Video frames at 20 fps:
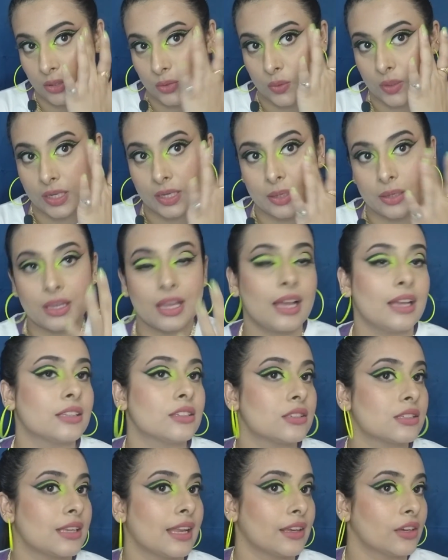Okay, I
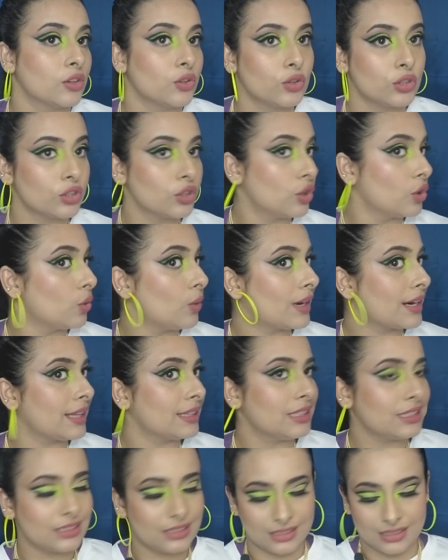just like a good glow, and I
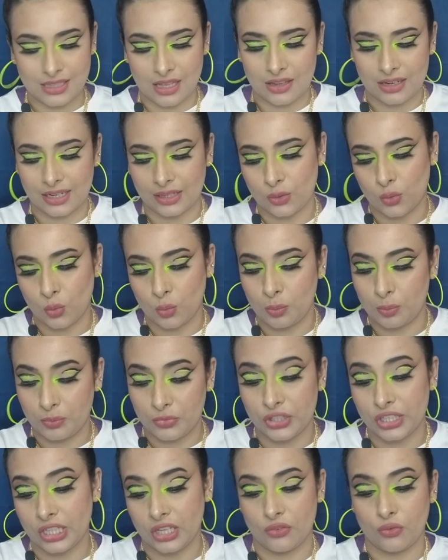think these are like
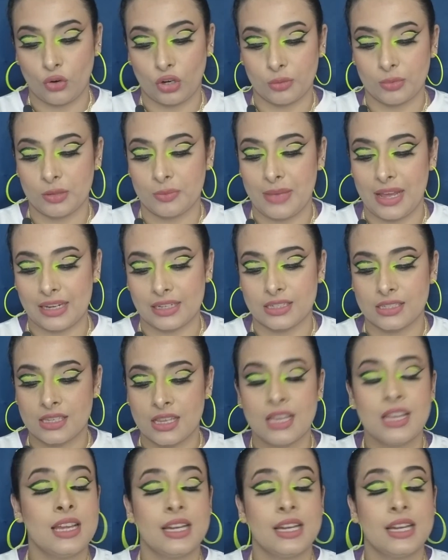pretty affordable palettes.